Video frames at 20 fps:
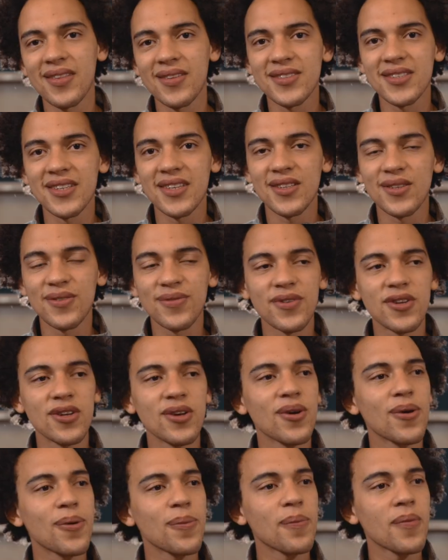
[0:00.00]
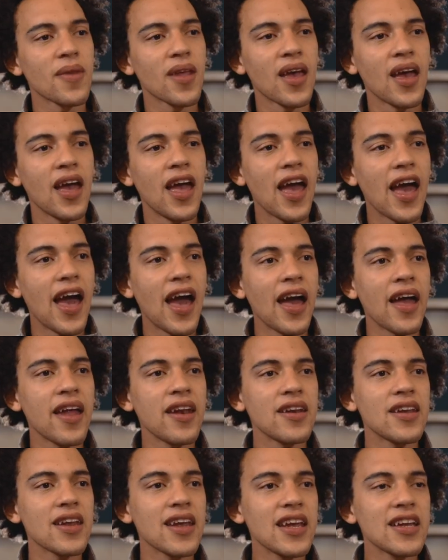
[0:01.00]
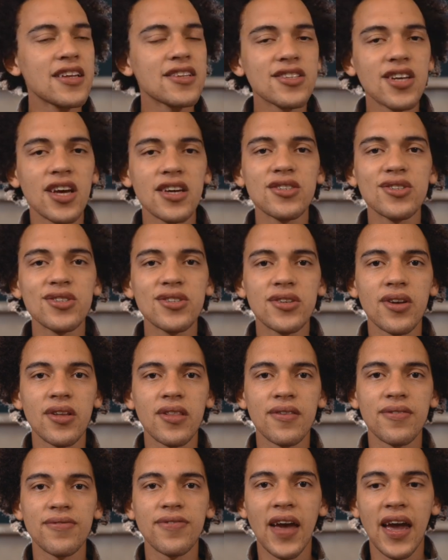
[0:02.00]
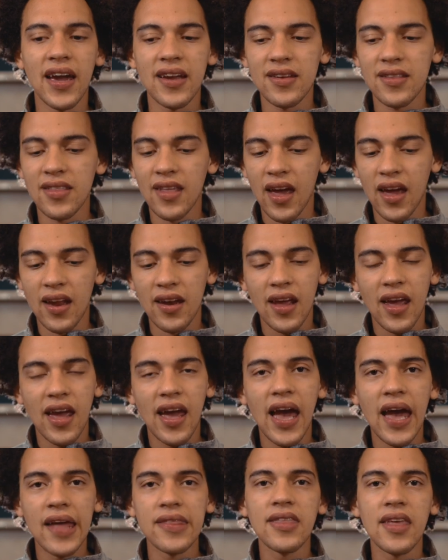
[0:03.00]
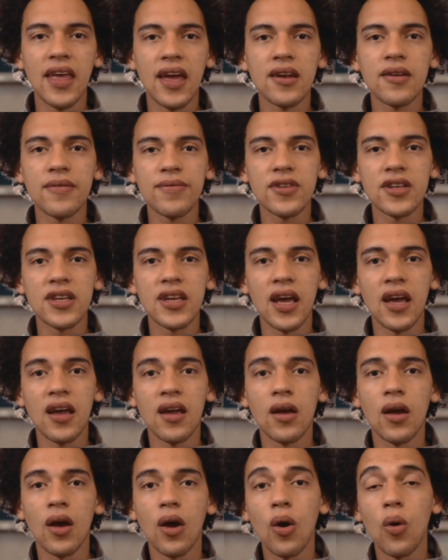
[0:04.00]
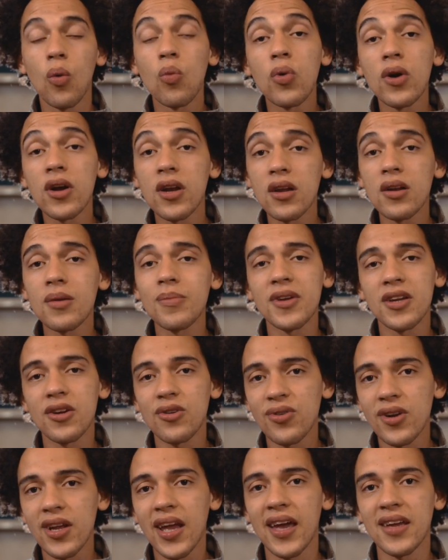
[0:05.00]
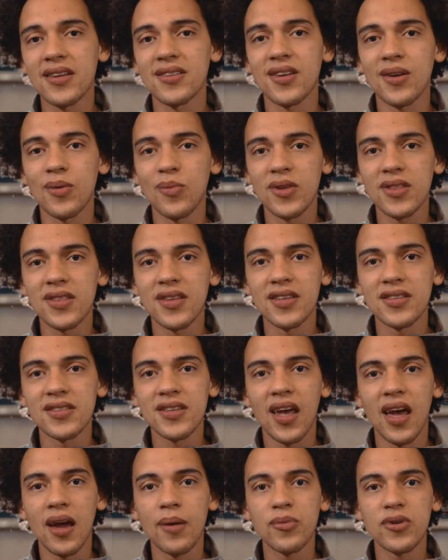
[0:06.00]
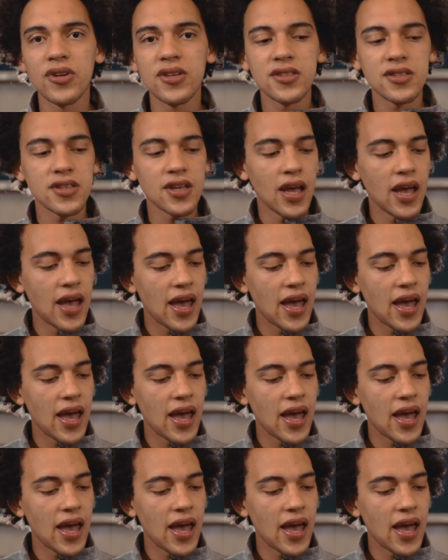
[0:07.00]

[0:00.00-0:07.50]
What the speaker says: the scenes video. And it touches on the fact that at the end of the day, we're going to be creating with these cameras.